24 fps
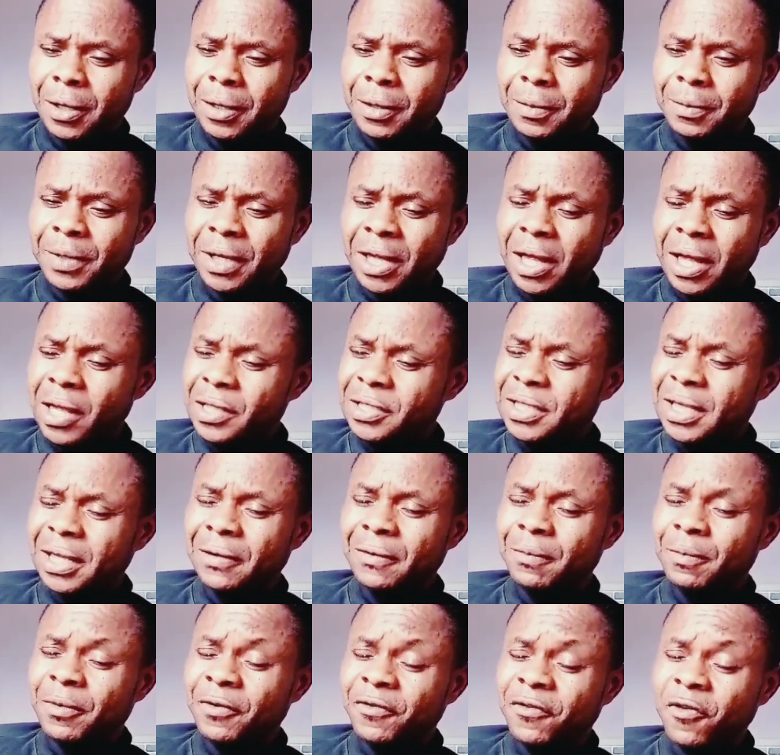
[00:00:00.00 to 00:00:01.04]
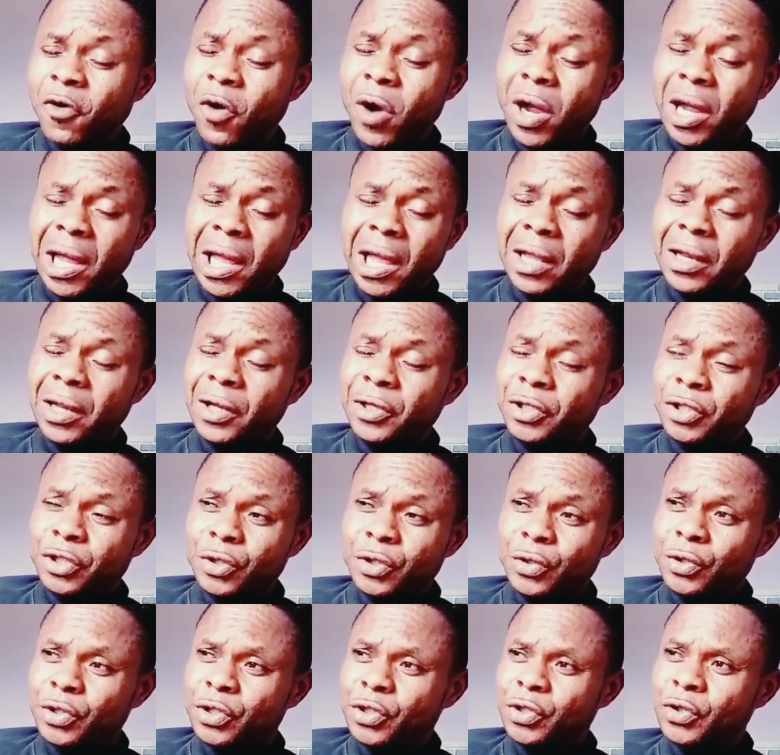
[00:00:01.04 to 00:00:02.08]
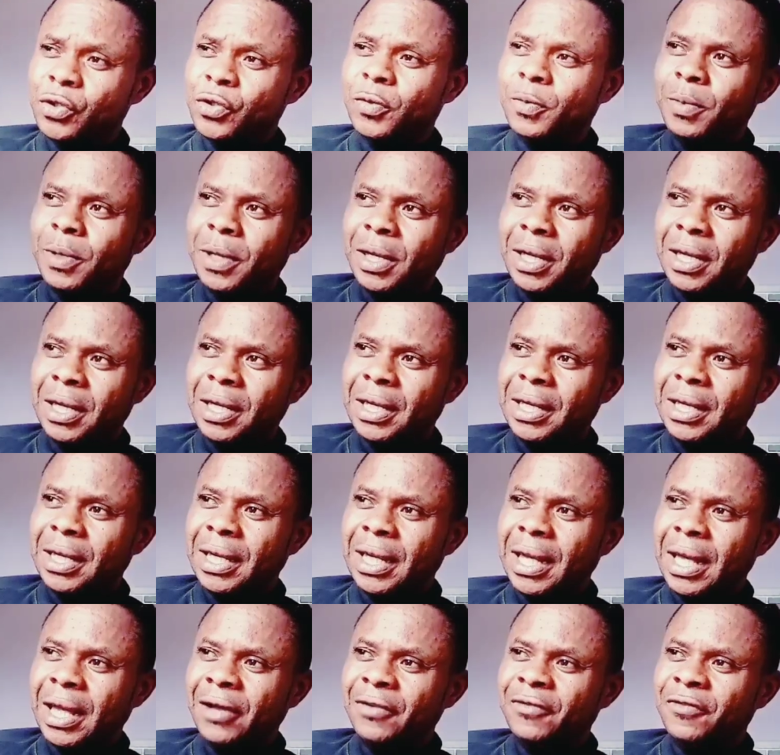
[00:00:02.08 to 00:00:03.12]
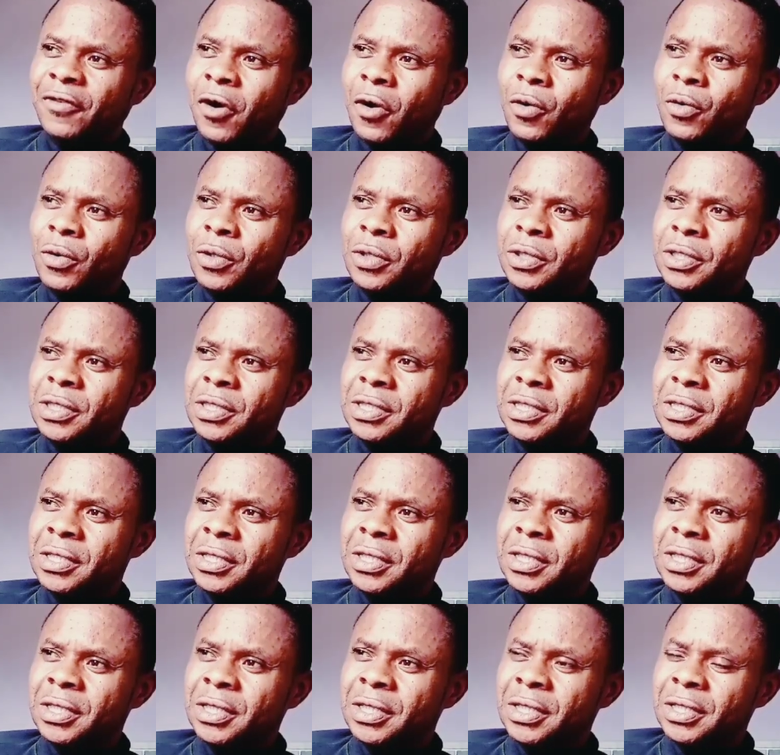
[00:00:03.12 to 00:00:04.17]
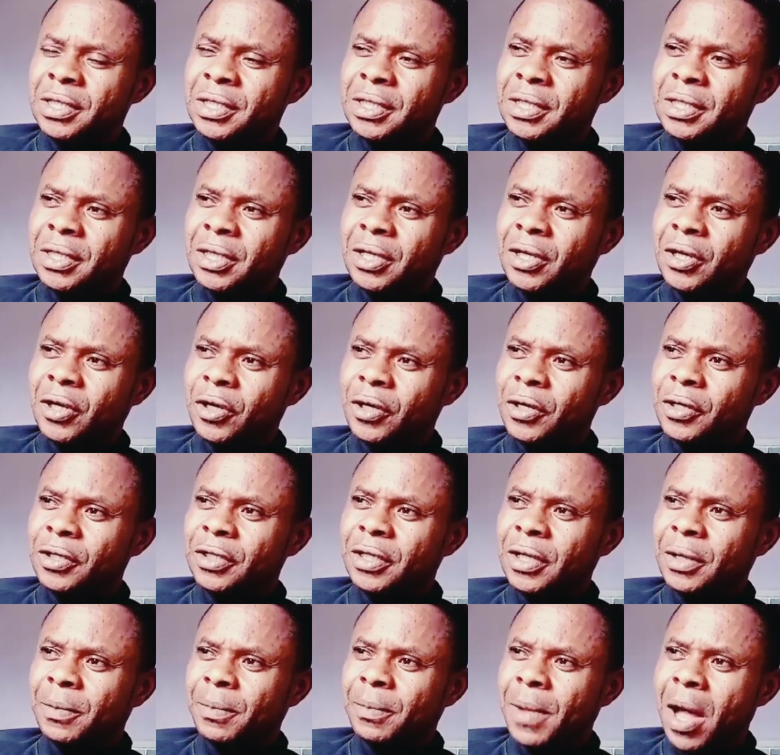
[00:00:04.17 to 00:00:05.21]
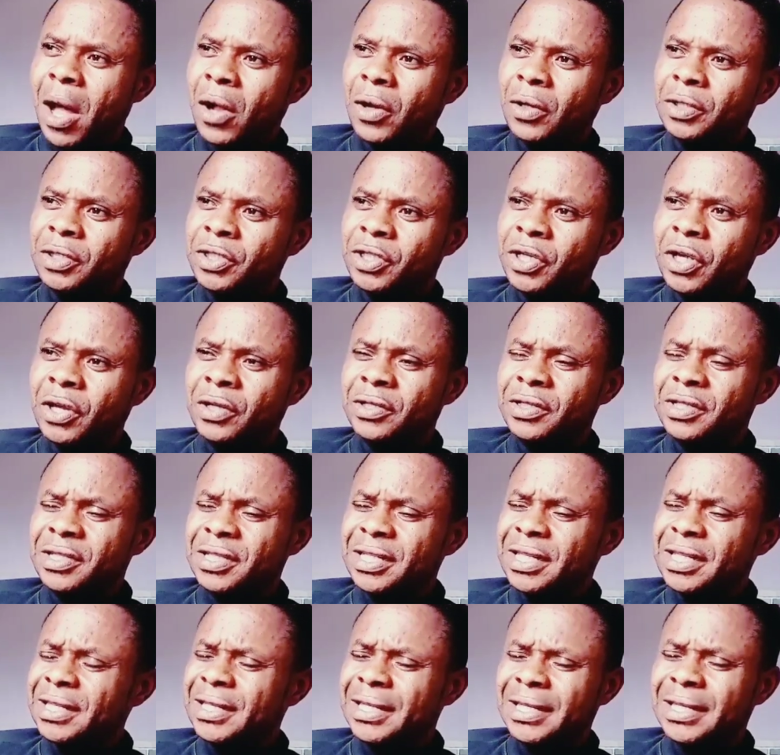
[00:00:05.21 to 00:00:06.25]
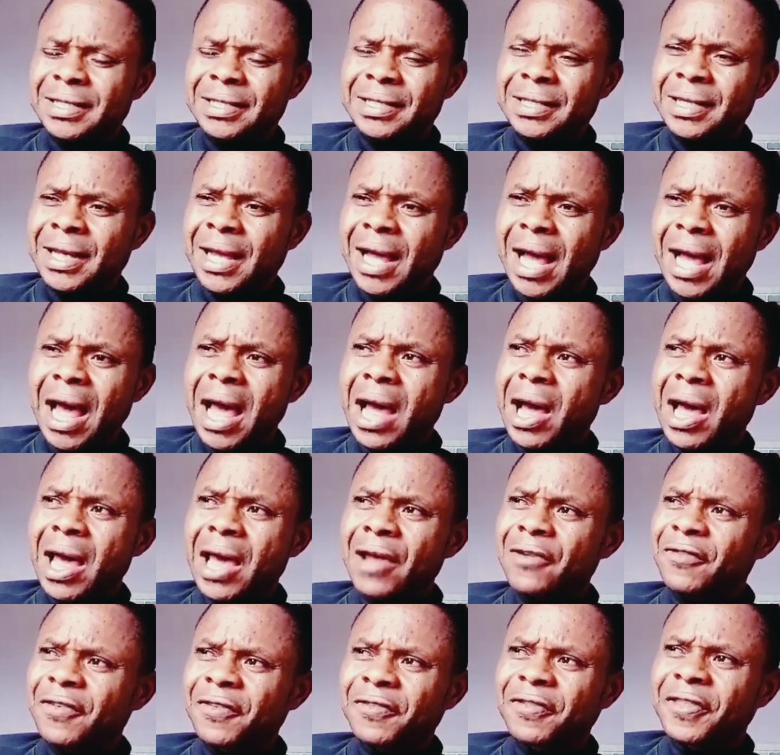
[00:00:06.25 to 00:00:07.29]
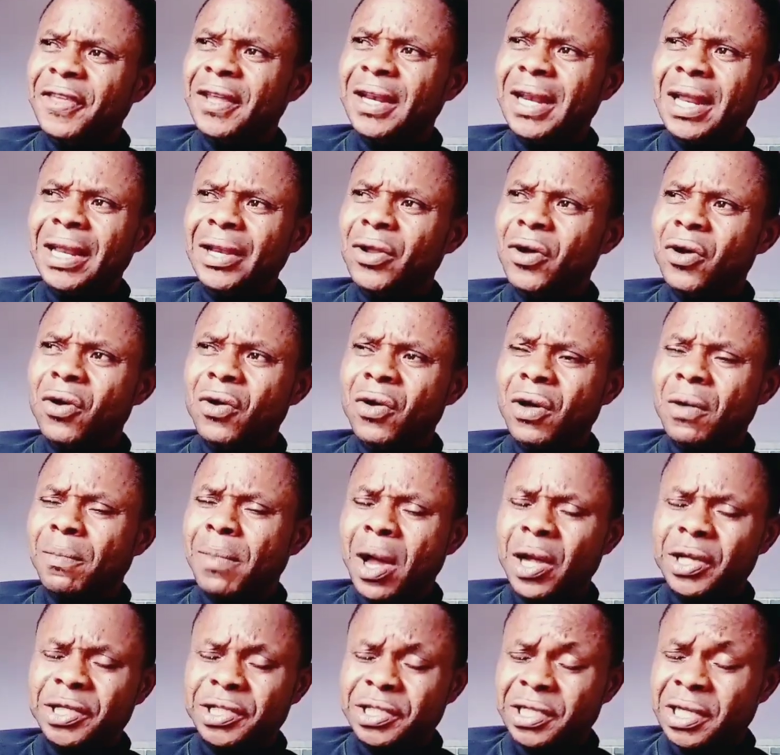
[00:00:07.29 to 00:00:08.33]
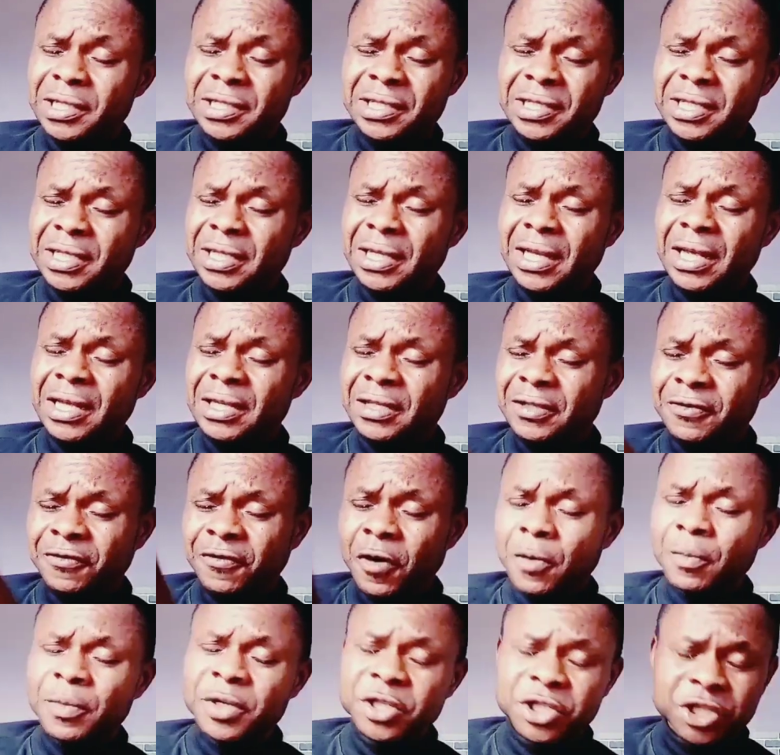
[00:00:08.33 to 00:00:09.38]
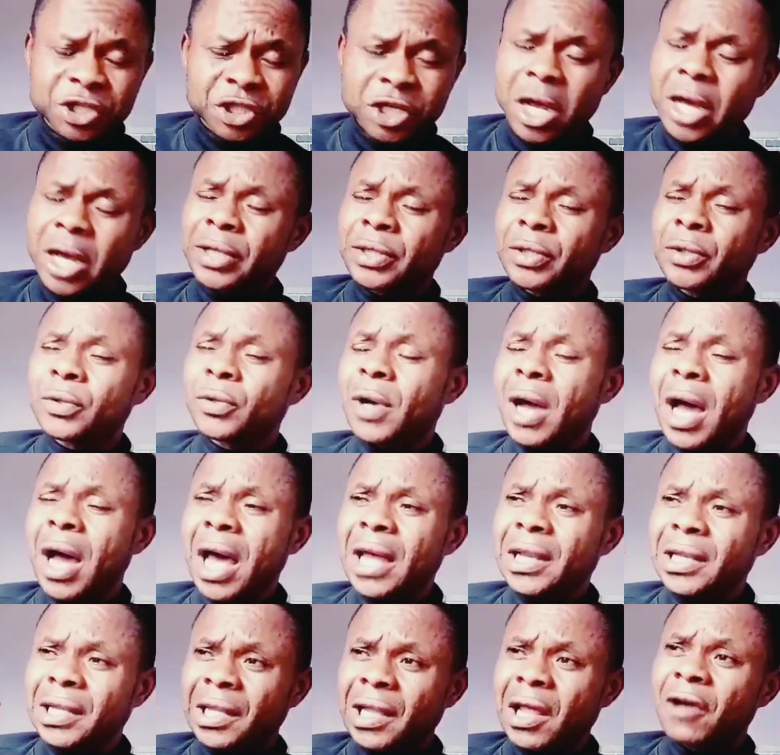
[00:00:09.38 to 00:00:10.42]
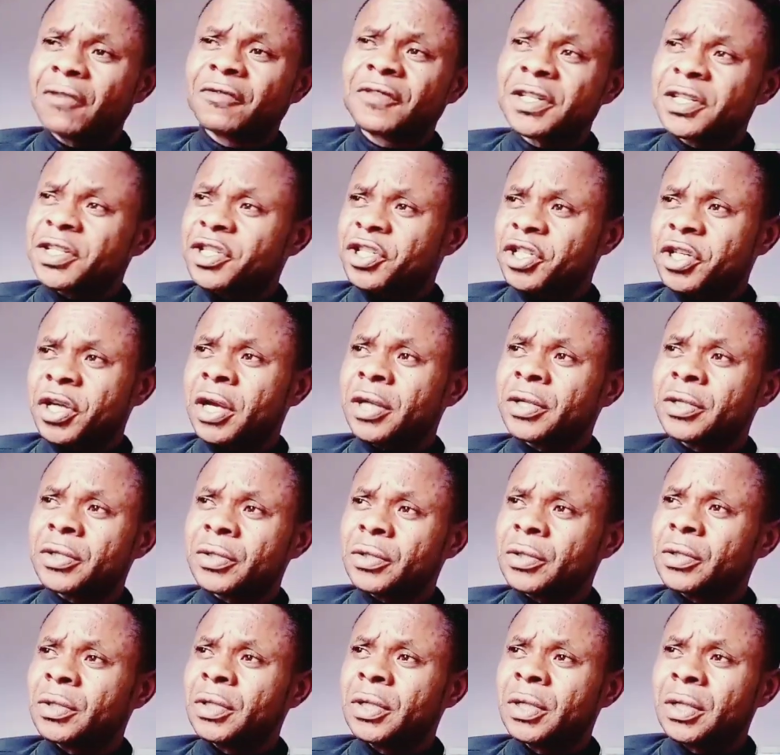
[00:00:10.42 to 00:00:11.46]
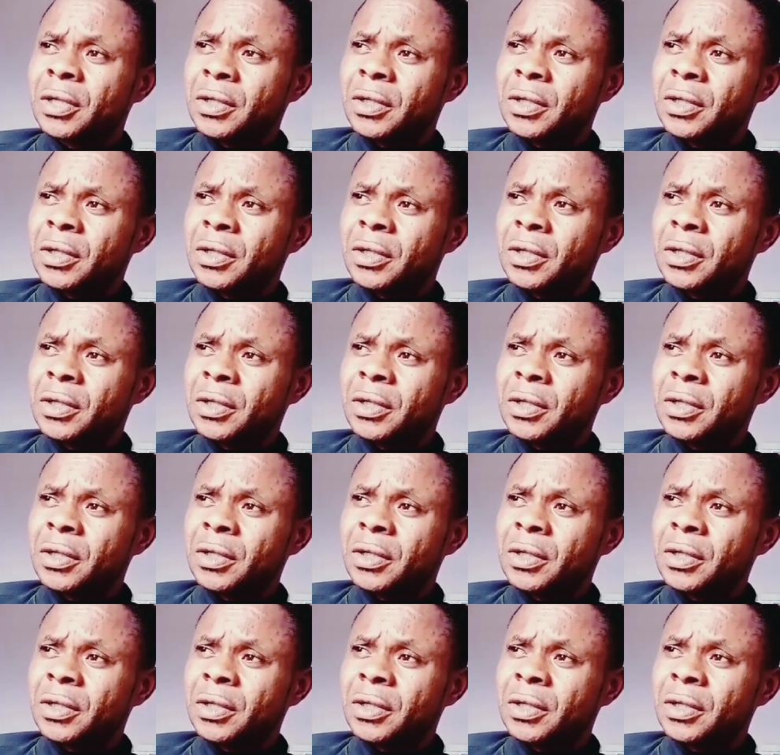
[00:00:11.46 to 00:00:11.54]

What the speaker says: because before I got on YouTube, I have always heard about John Cedars. Everything I know about John Cedars is from his channel. I love this channel.